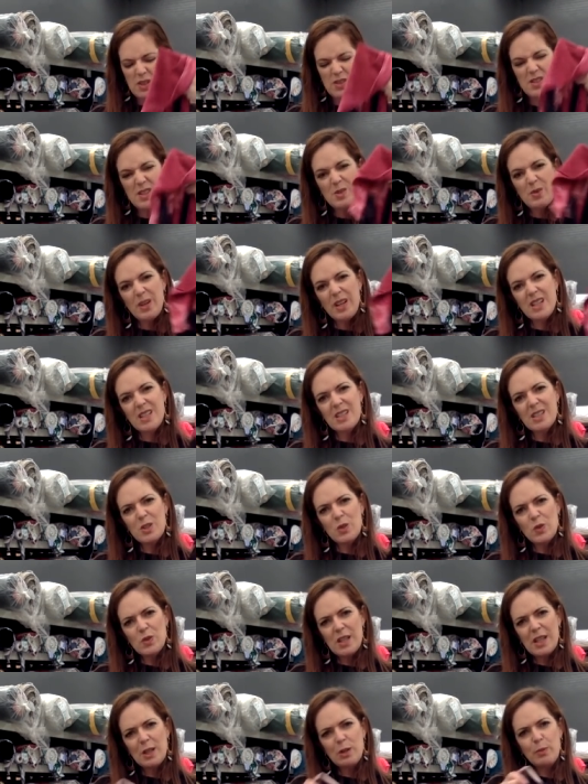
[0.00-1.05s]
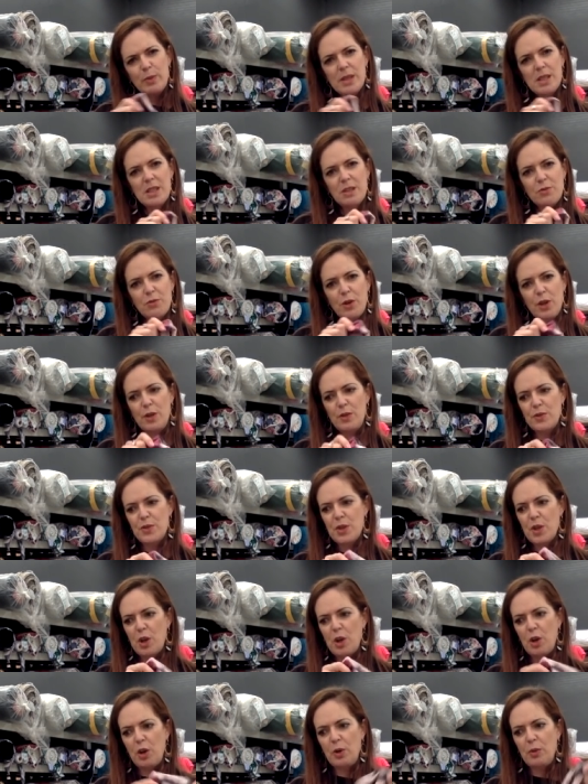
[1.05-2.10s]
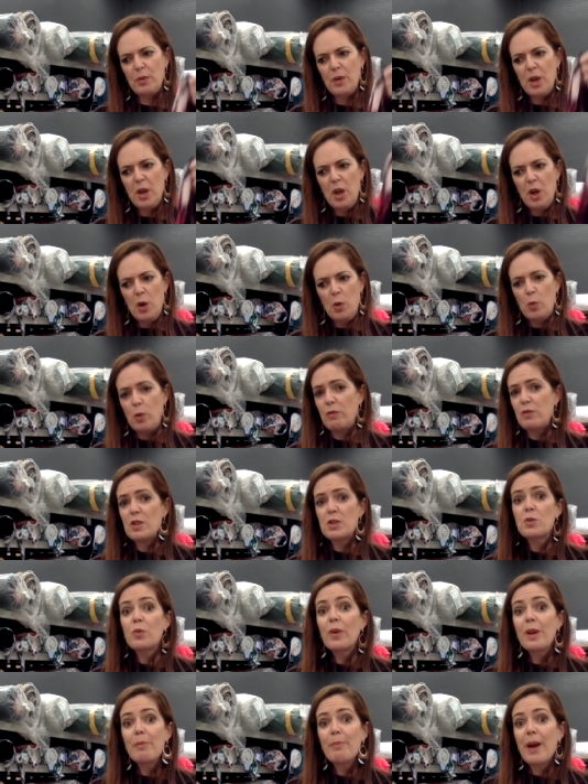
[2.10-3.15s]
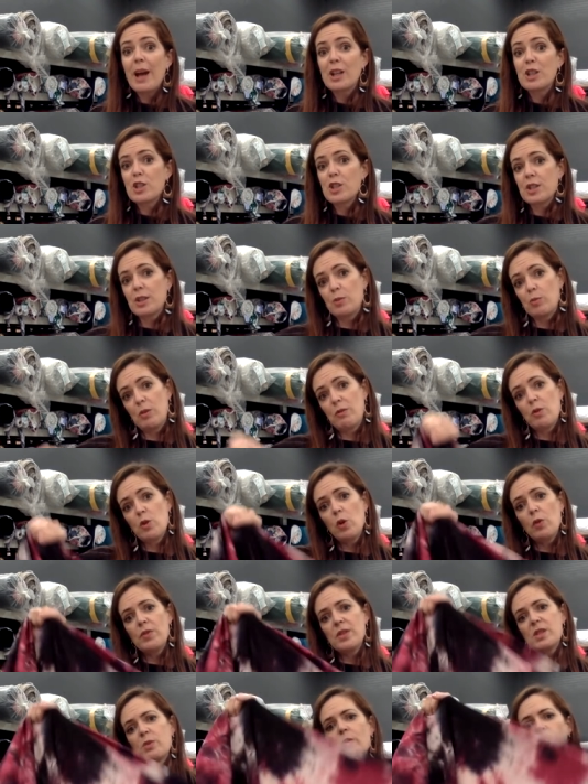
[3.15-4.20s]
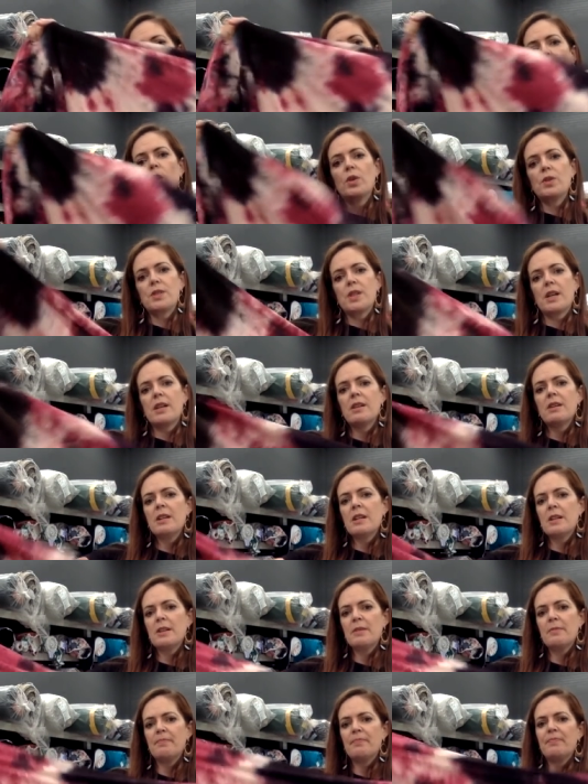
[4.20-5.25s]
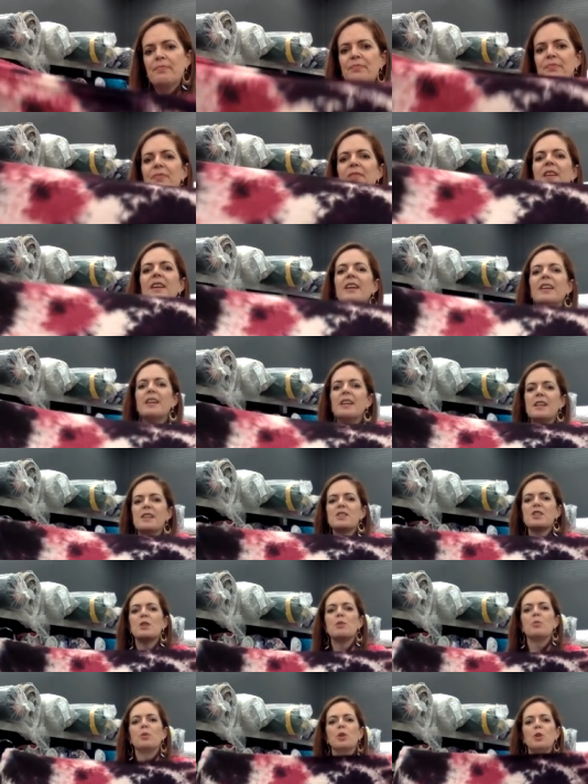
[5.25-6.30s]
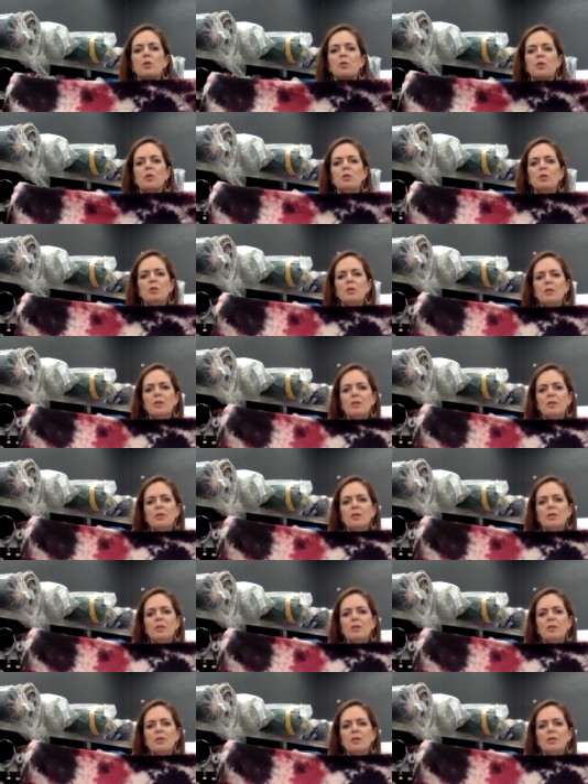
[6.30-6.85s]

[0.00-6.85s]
at this one, it just looked a little bit different. So we've just rebadged it. We've called this one Wanda. Isn't it beautiful?